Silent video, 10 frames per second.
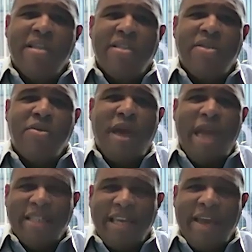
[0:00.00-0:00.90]
to
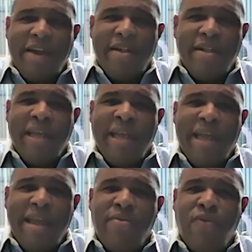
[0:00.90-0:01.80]
exhale
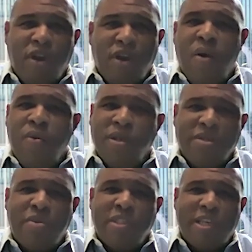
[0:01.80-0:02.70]
and figure out
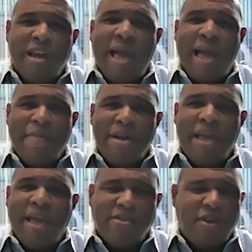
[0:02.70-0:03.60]
what's what's going to happen
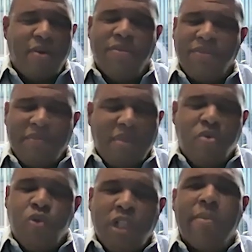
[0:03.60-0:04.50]
next so
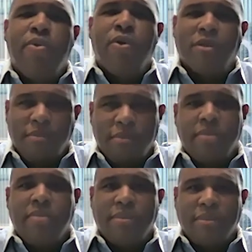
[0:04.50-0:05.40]
really important
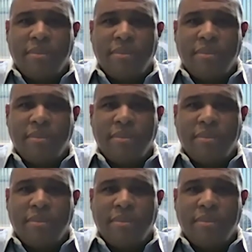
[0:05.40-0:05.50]
yeah